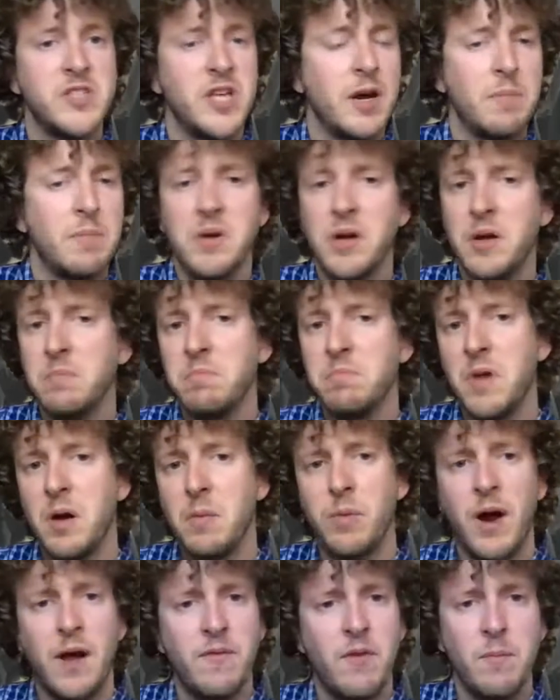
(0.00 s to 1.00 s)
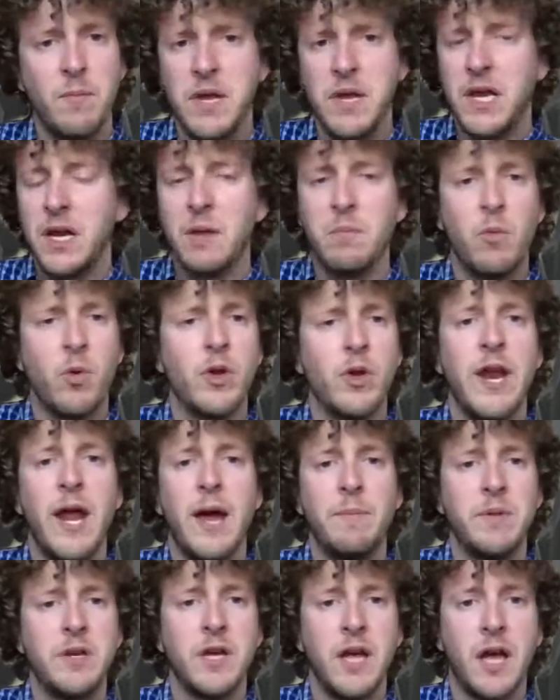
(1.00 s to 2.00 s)
up a private meeting, I'm more than
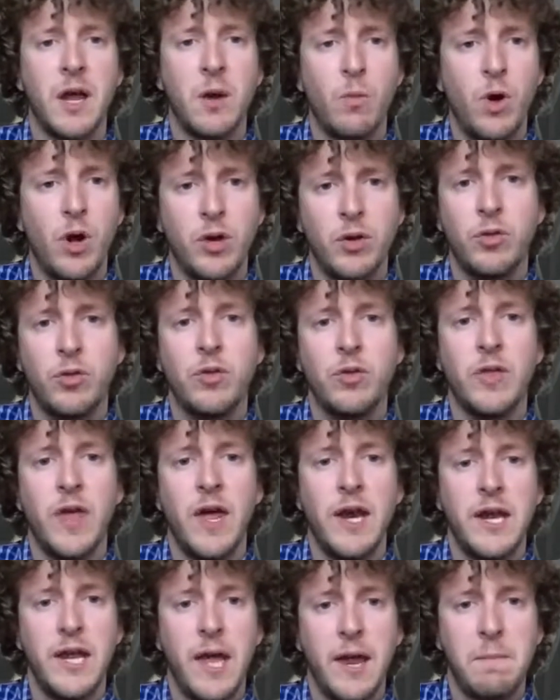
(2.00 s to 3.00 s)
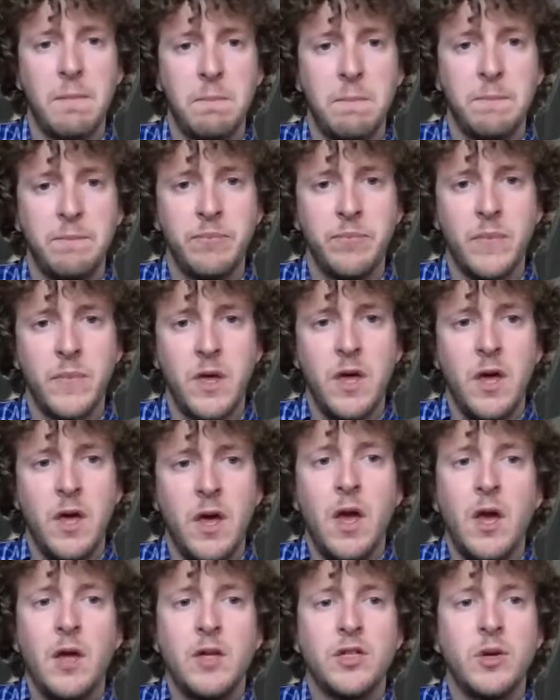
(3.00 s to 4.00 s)
happy to kind of walk you through that again.
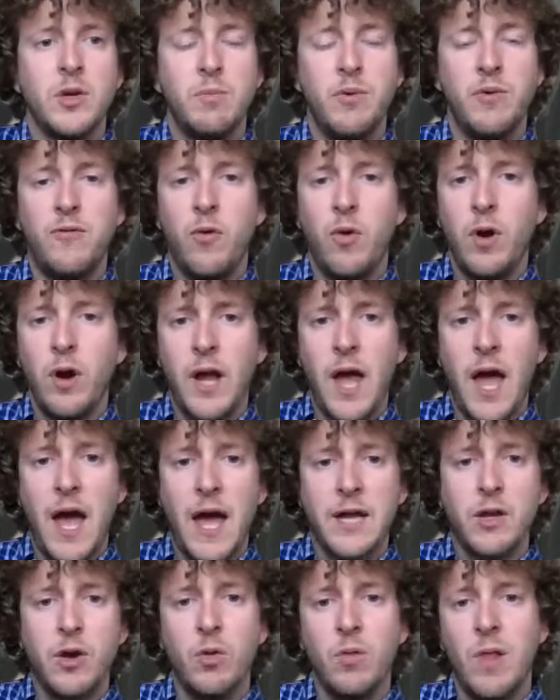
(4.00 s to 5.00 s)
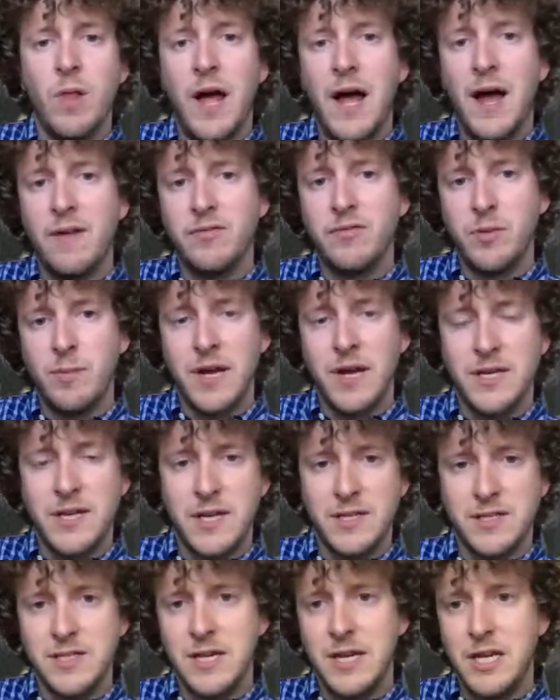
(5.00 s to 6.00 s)
So before I go live to my
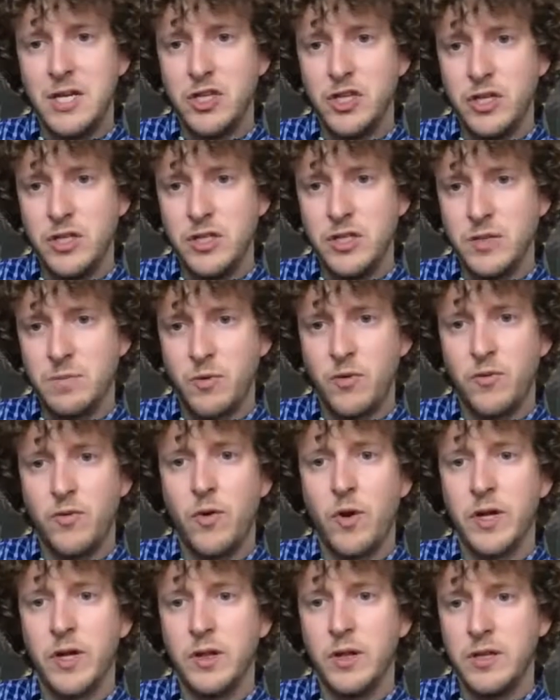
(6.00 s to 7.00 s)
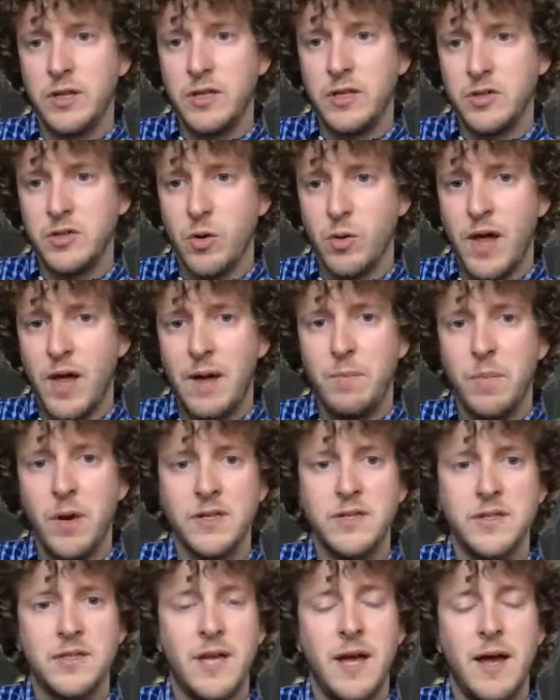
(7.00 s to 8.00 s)
destinations, before I click these go live
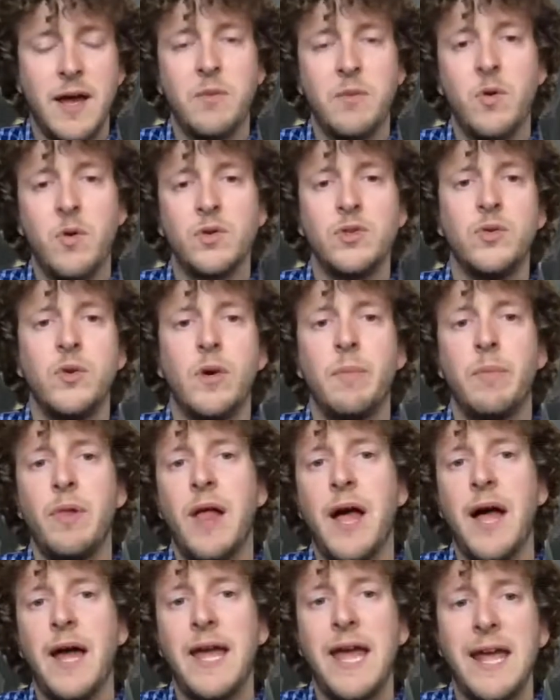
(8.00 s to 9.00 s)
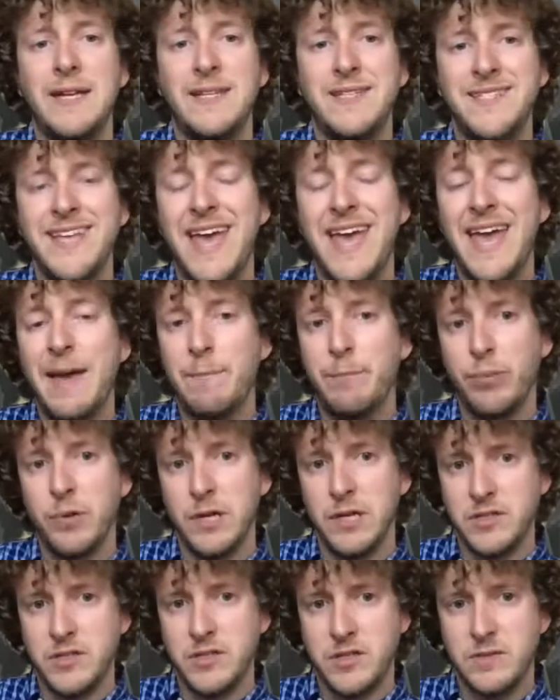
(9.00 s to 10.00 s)
buttons, I'm going to apply a
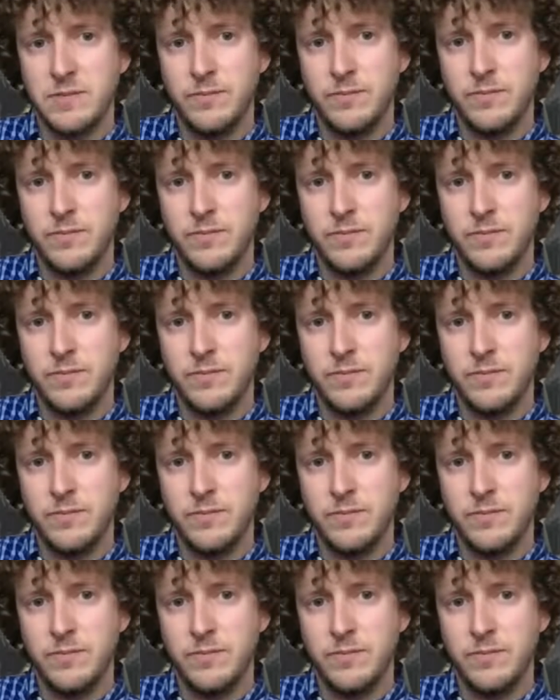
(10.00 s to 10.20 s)
template